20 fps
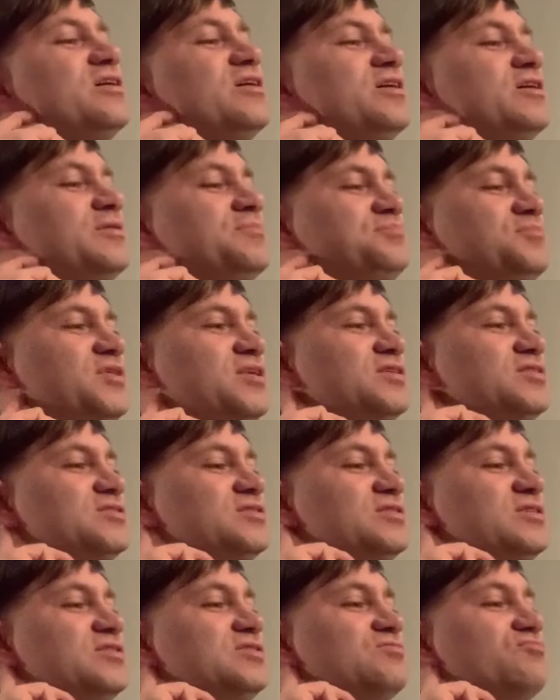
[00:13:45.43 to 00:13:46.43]
uh, these,
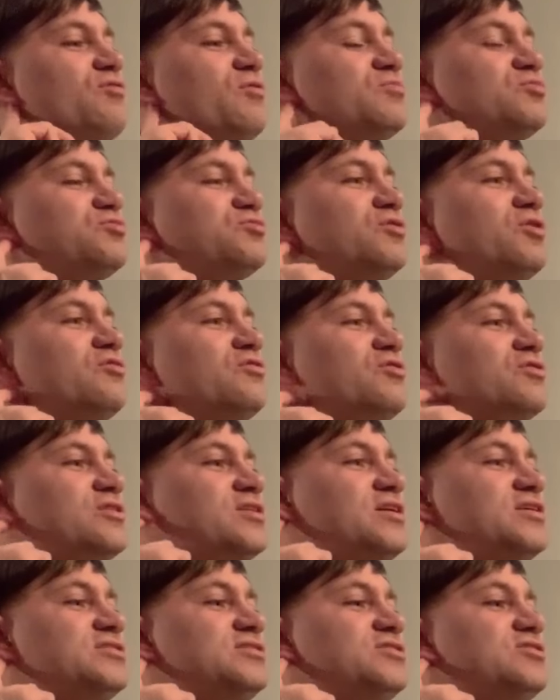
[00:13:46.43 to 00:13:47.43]
these films were no longer
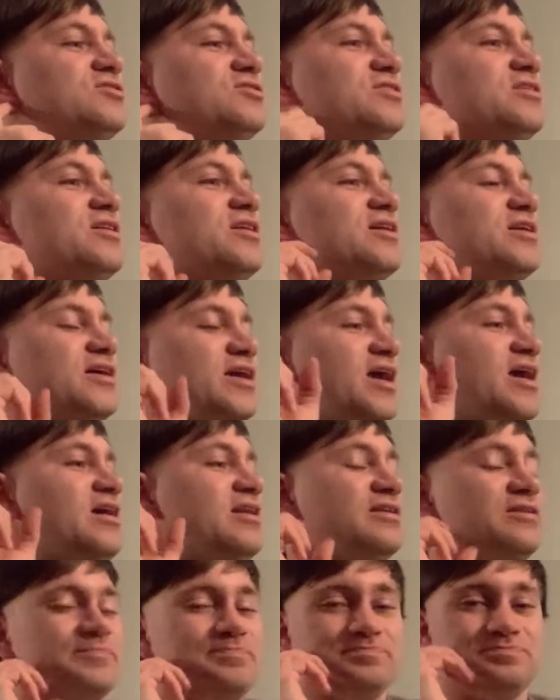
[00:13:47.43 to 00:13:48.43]
considered
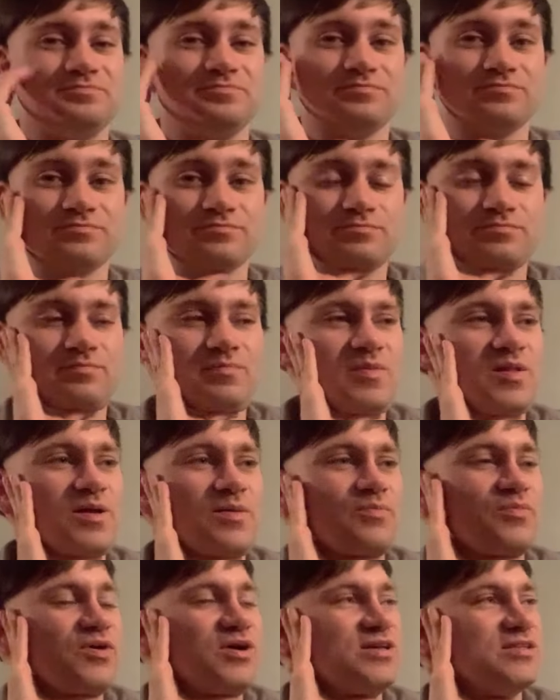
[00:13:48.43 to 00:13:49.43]
canon.
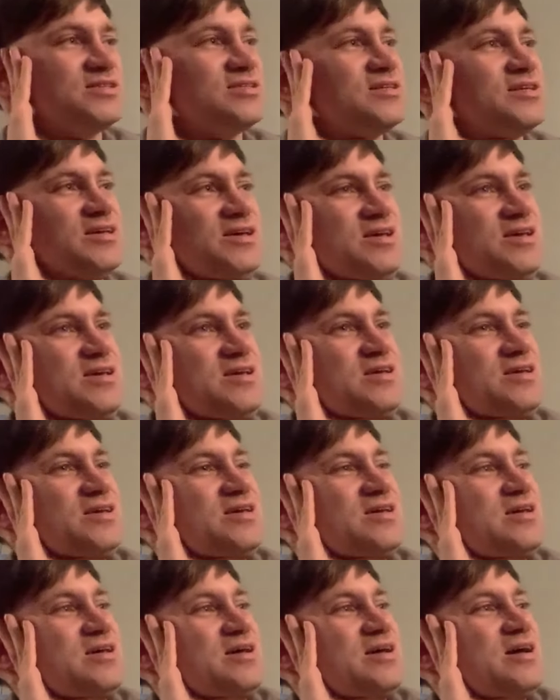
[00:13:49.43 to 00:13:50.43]
But
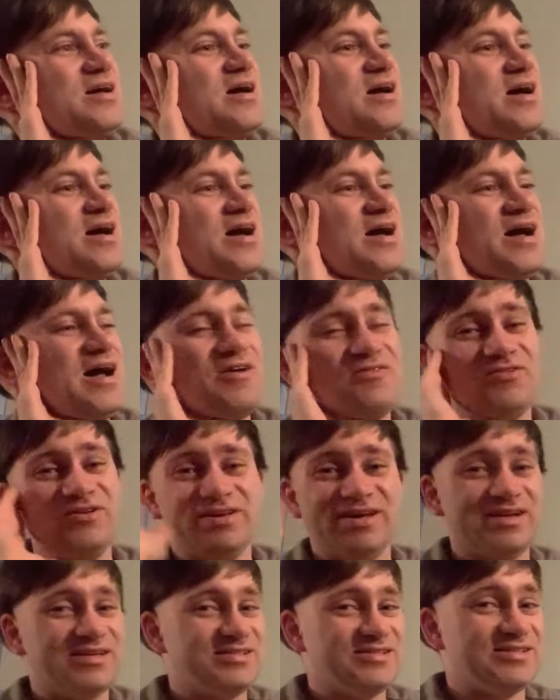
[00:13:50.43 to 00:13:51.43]
I really
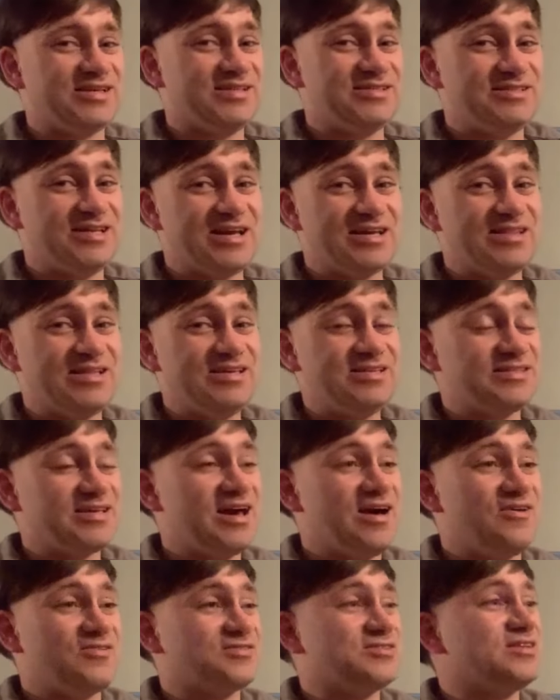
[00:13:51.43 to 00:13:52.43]
gotta say, check these
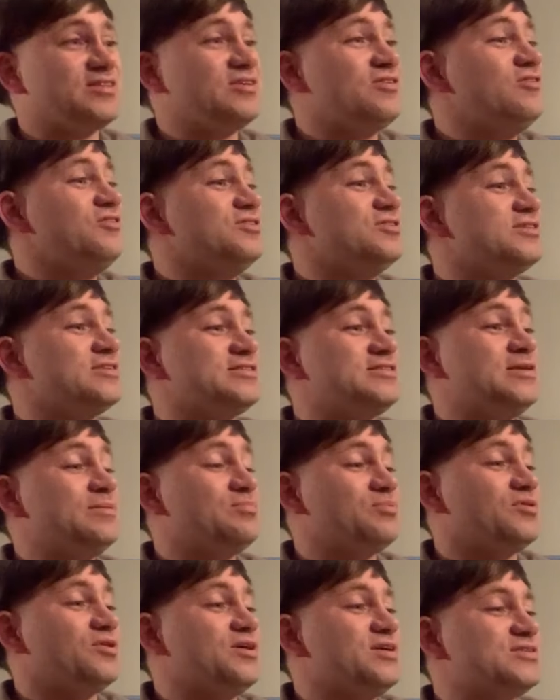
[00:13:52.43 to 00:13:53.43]
out. They're on Disney
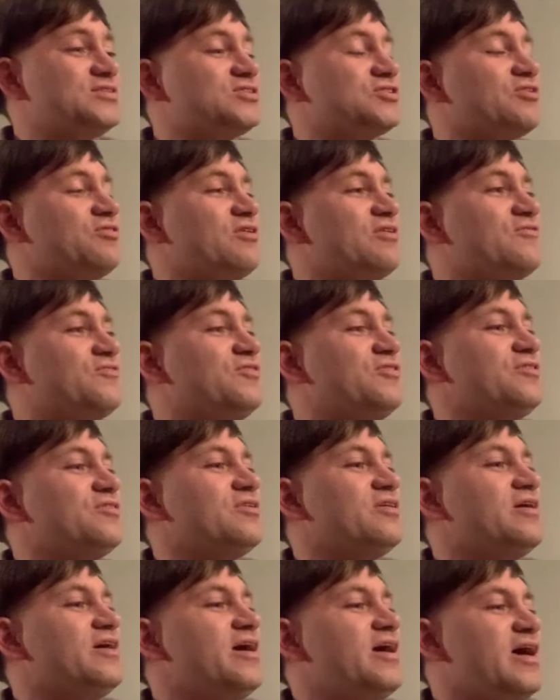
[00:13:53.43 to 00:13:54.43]
Plus, so if you
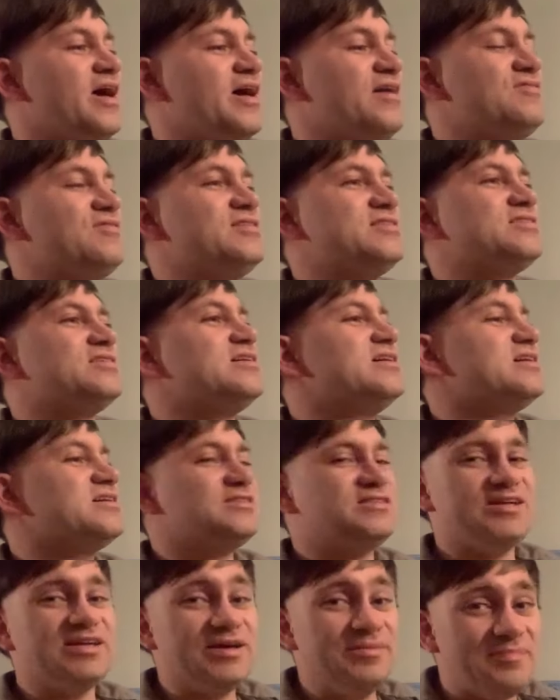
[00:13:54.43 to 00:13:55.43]
have it,
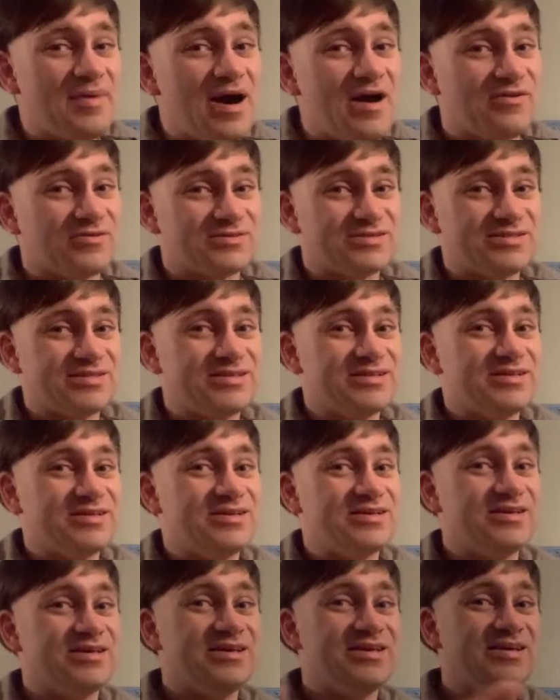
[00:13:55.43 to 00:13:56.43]
check them out.
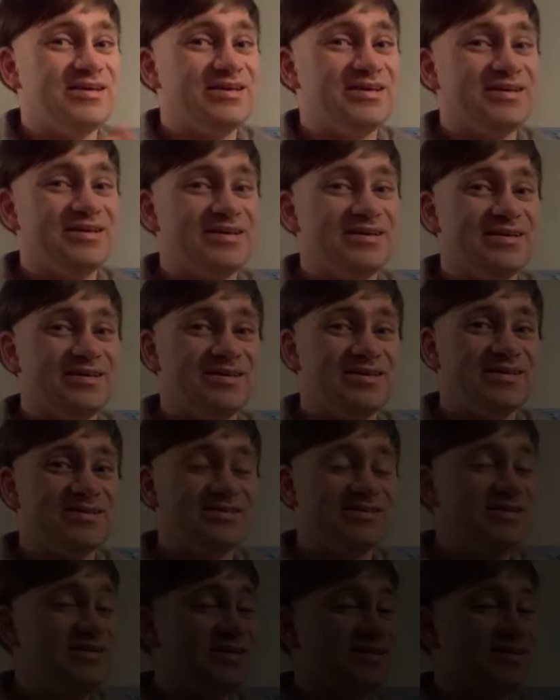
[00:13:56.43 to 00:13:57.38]
See you